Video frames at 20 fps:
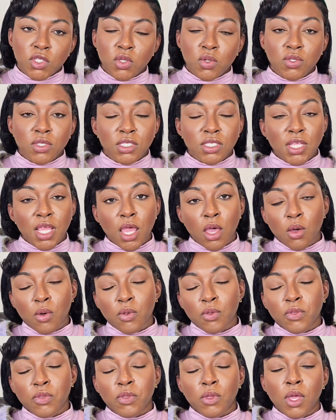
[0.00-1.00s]
user's
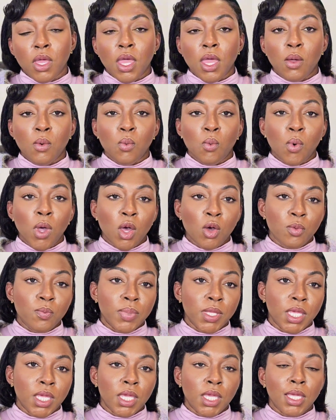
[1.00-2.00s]
health,
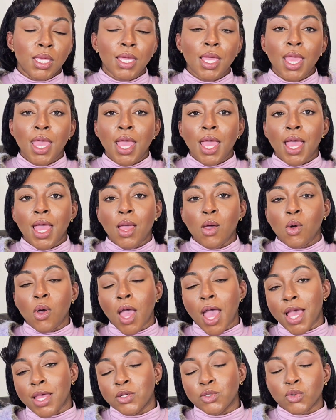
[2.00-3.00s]
well-being,
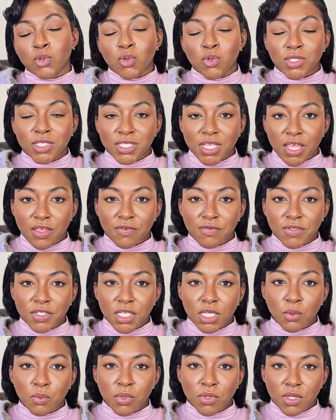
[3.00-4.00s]
and or
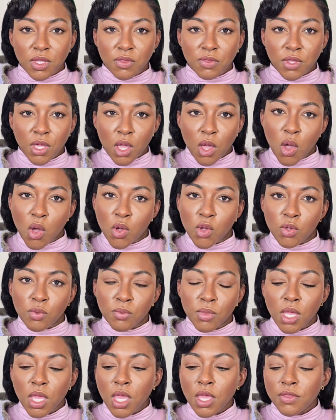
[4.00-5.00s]
safety within their
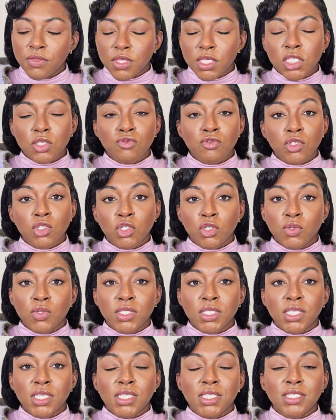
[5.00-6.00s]
home. This
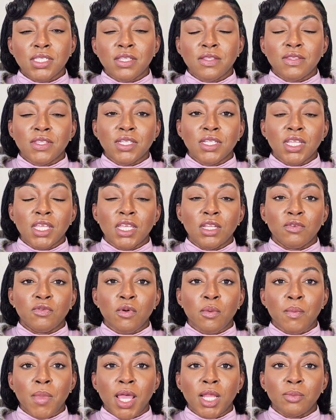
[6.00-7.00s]
reduces the need
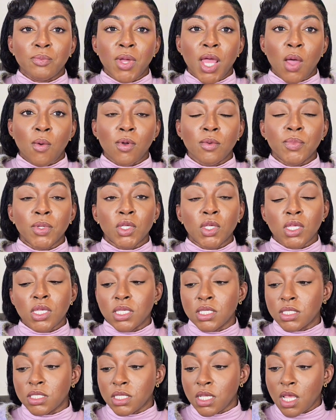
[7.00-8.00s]
for manpower
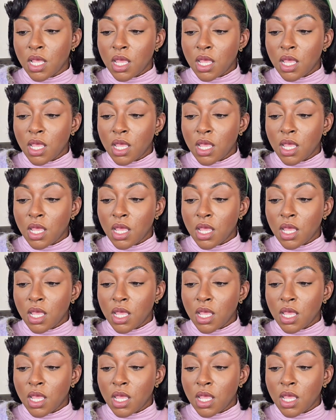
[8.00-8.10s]
because